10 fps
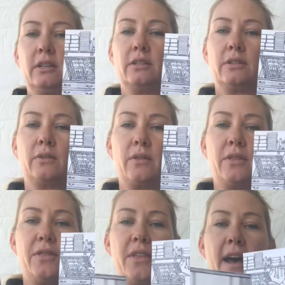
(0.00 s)
So
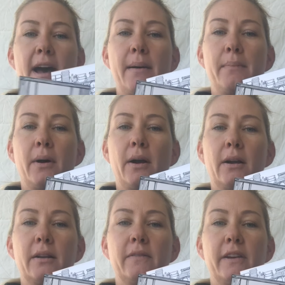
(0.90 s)
that
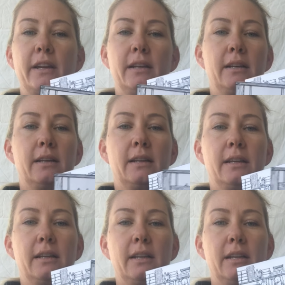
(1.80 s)
part of it
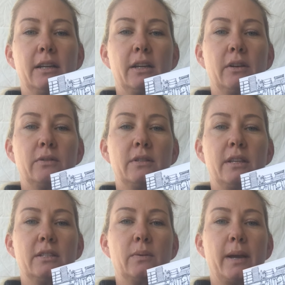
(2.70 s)
goes
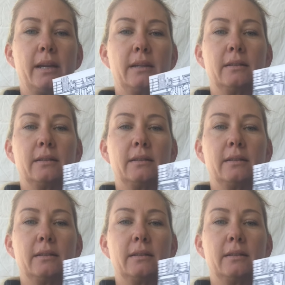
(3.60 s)
this way,